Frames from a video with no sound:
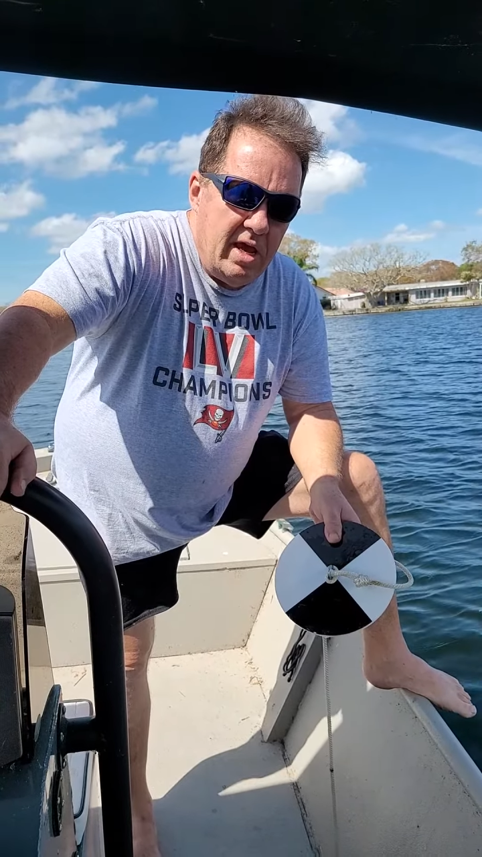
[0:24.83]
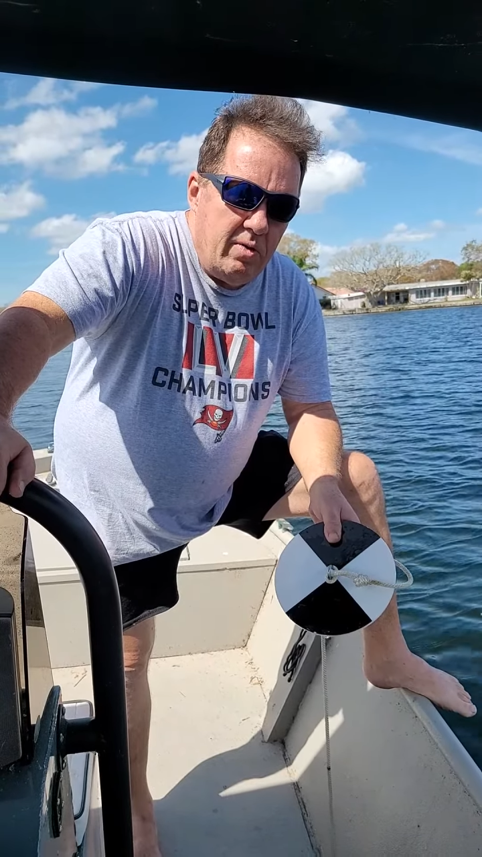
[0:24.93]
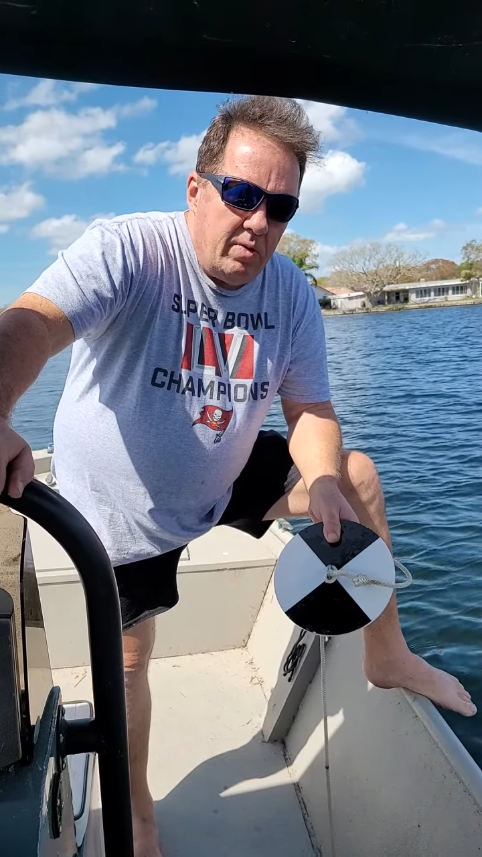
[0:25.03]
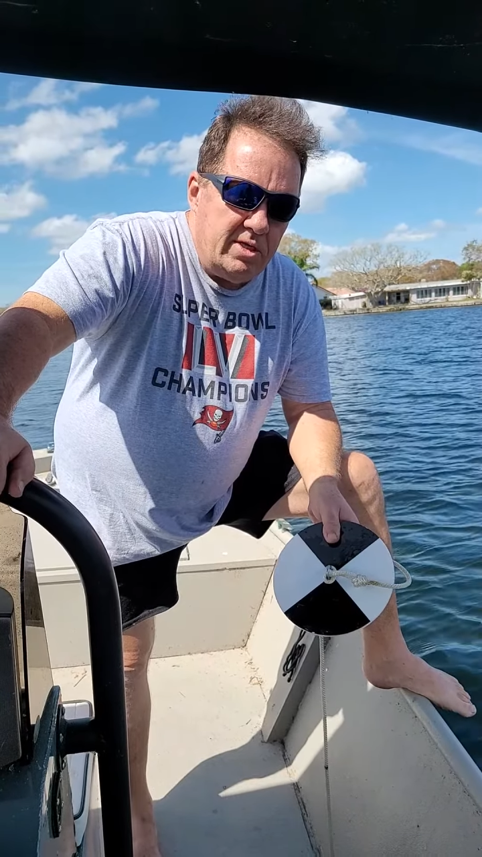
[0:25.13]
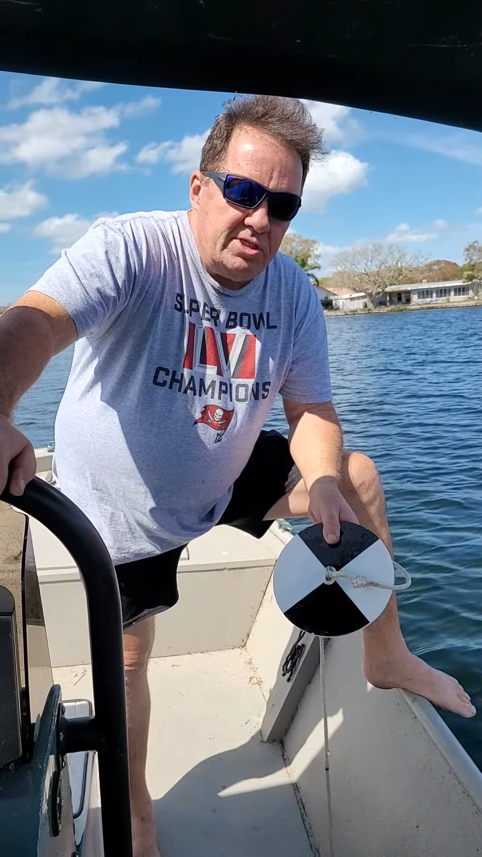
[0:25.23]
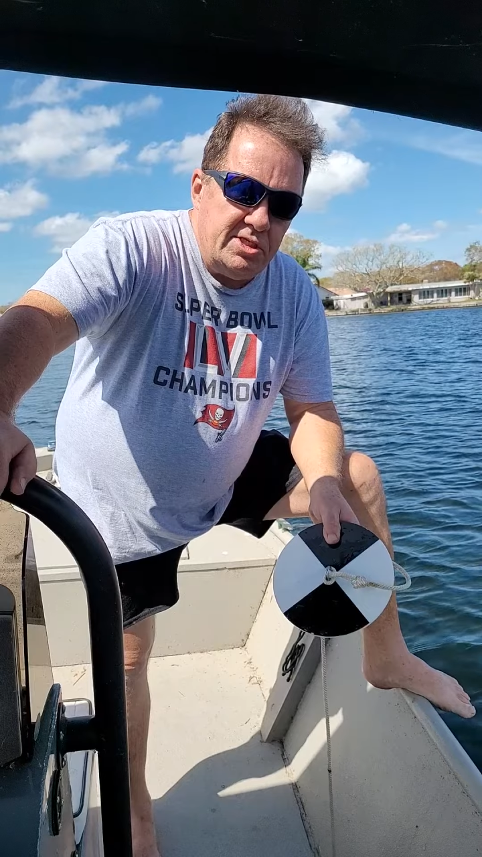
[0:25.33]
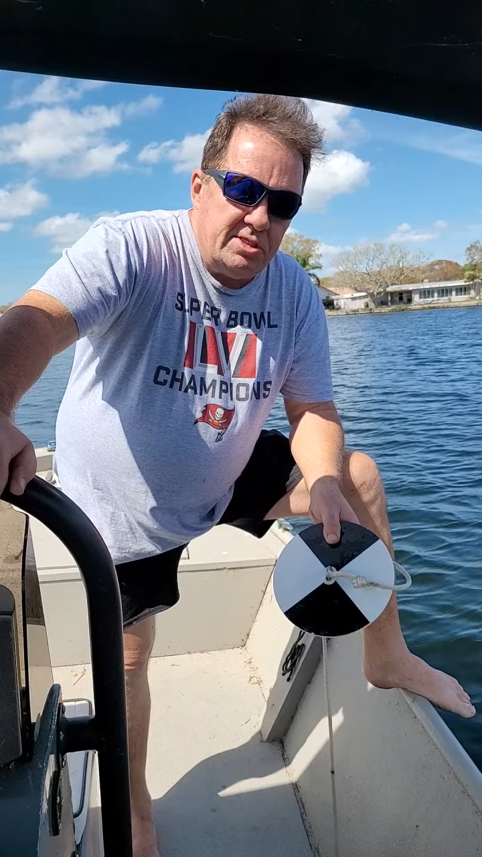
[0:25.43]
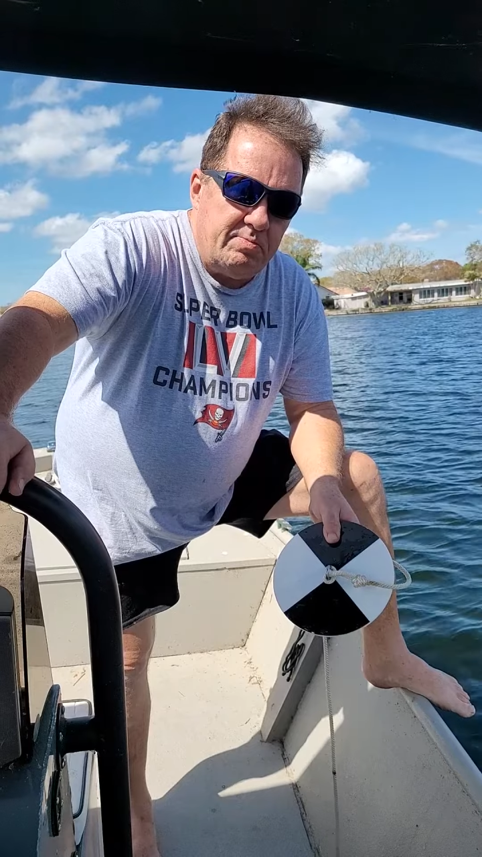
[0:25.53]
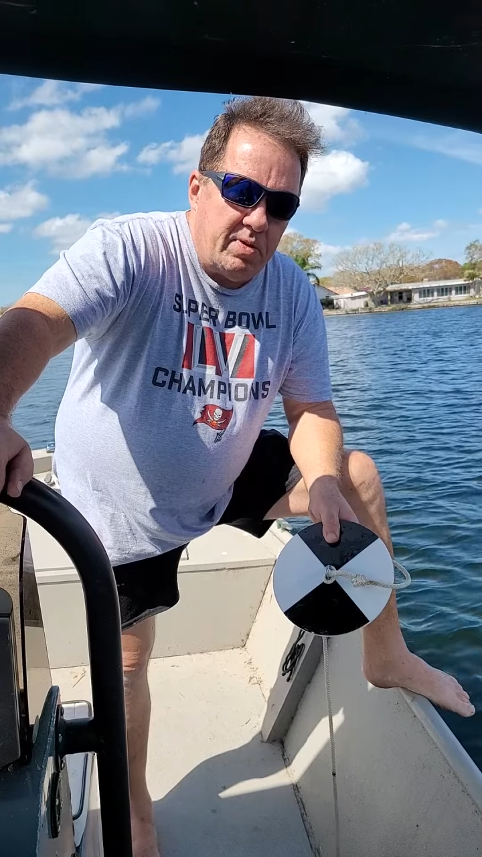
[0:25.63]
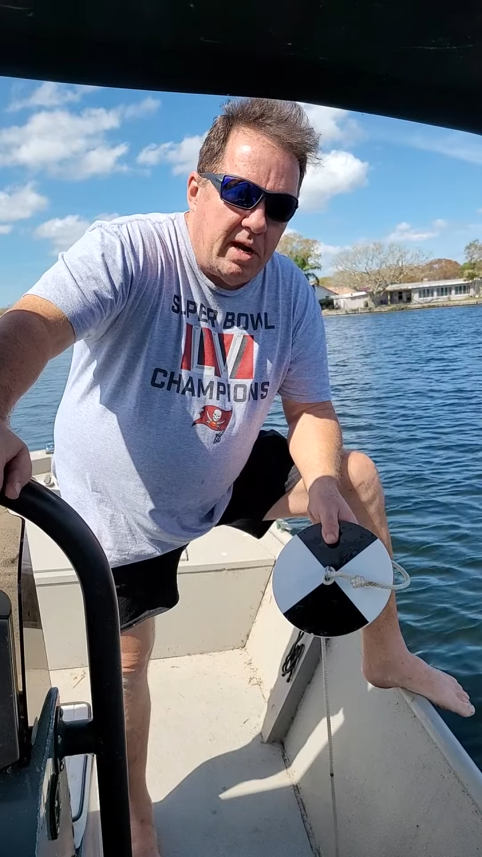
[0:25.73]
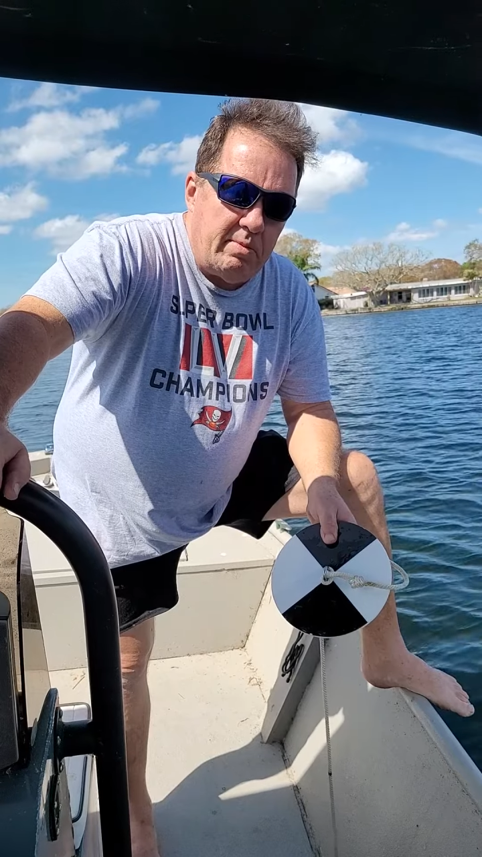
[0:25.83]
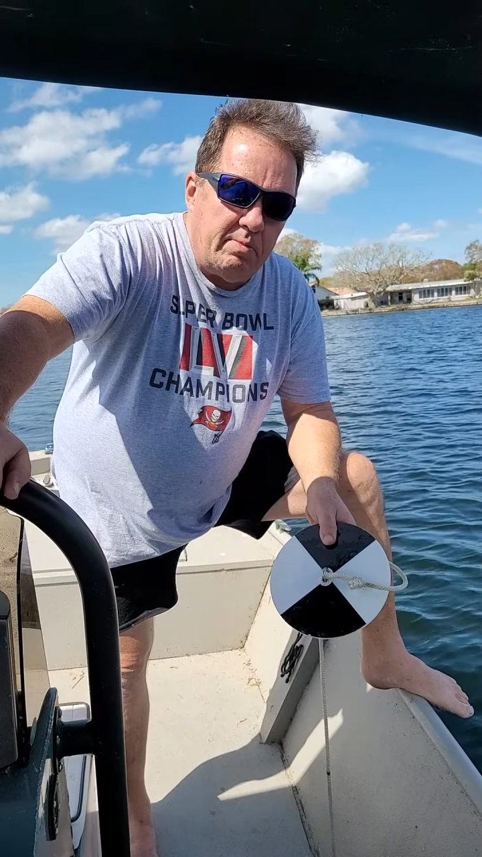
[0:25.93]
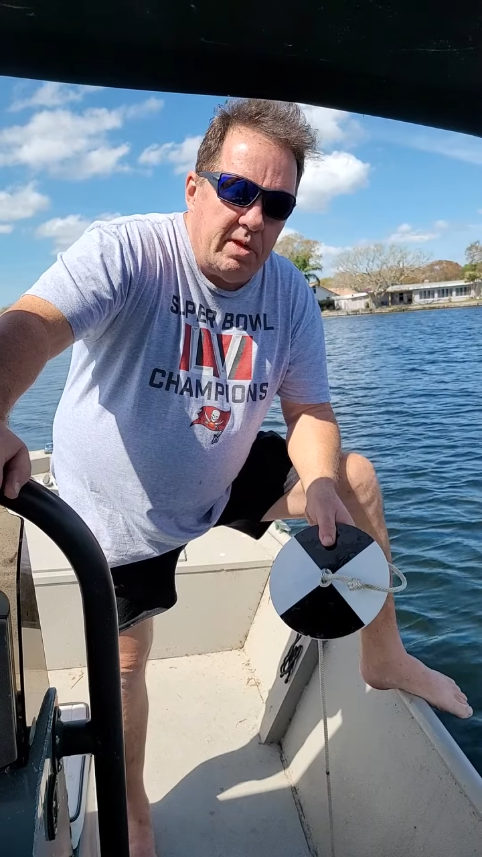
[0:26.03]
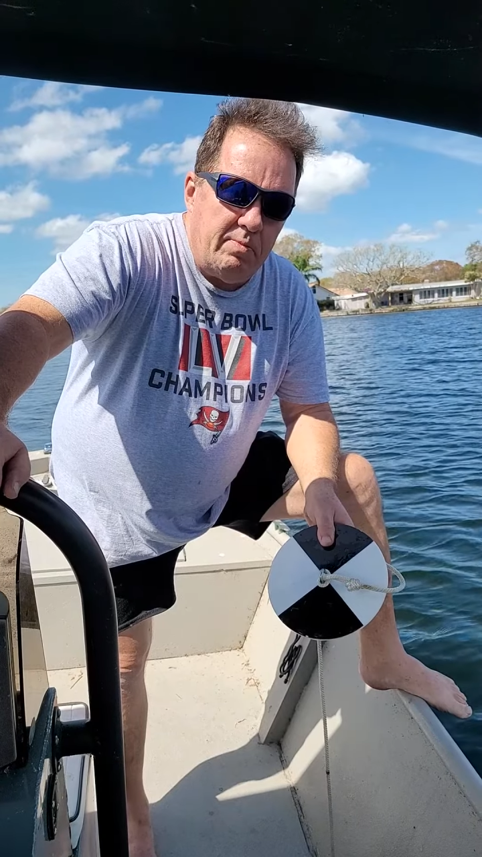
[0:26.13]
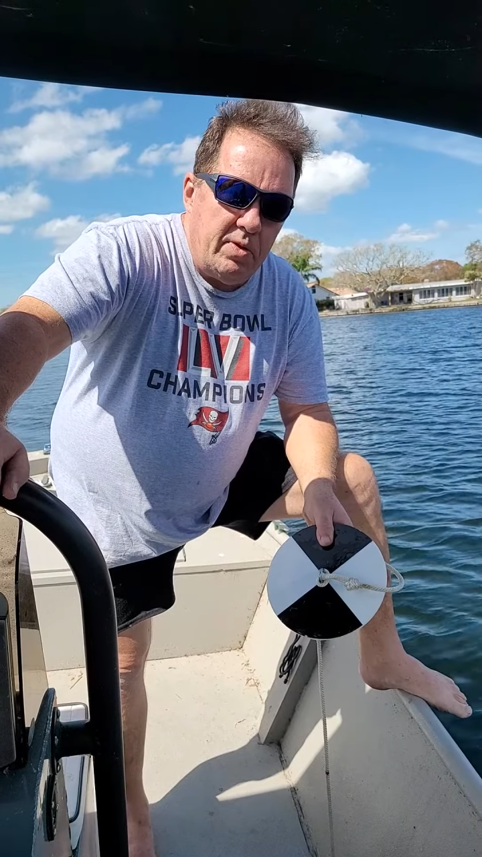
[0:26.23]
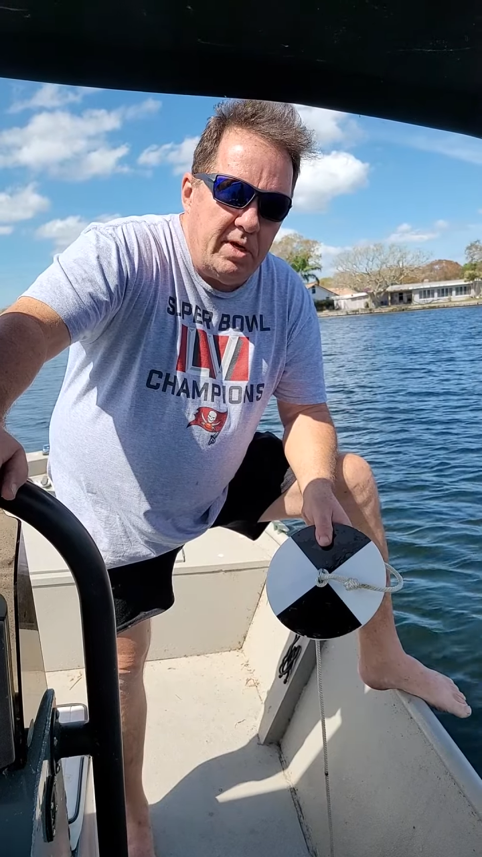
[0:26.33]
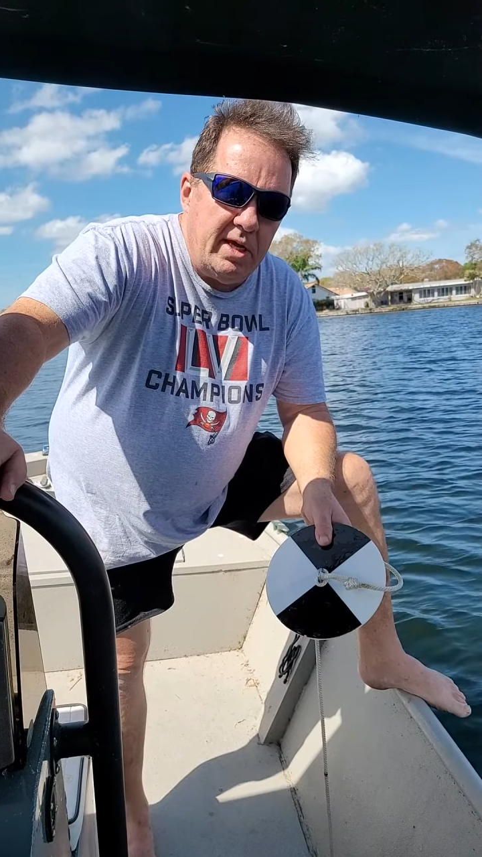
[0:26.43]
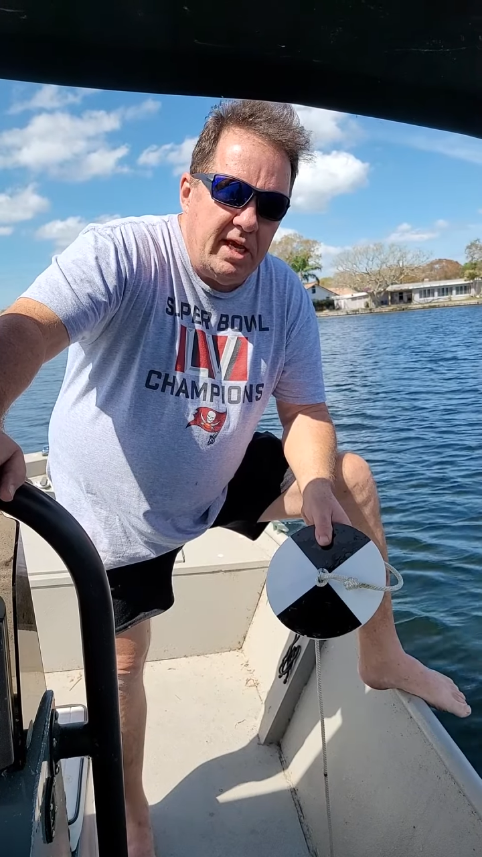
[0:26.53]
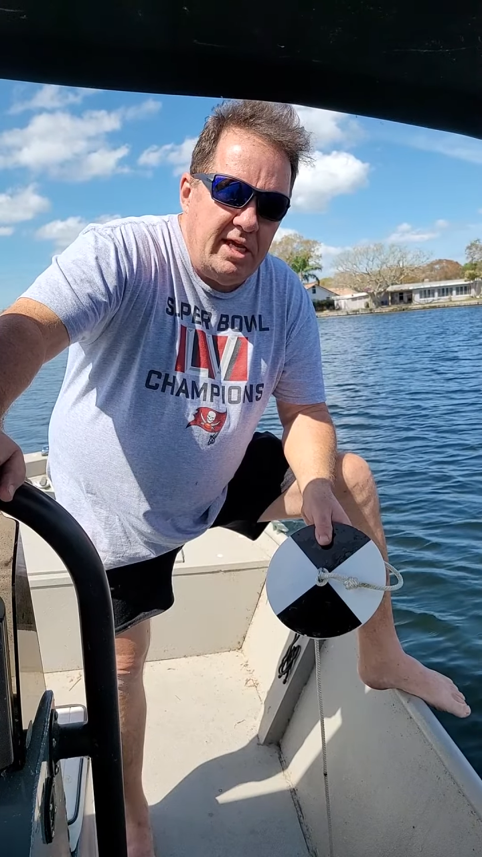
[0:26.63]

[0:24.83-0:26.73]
which is probably putting